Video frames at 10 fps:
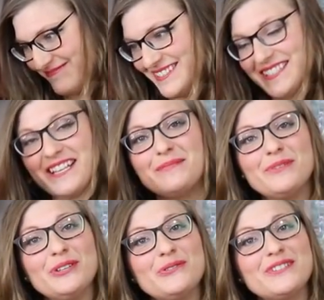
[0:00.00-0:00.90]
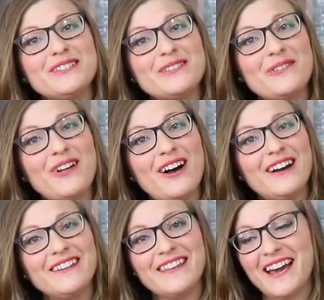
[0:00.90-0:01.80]
This hasn't been used in so
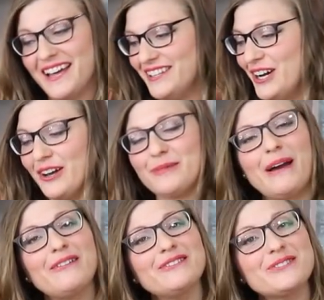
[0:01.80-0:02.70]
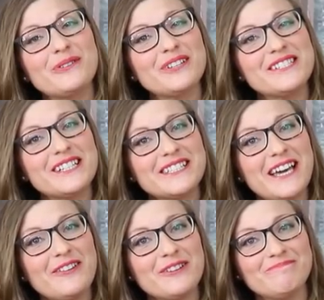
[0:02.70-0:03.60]
long that the garlic powder is totally stuck
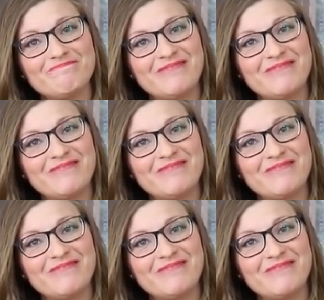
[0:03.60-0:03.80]
together.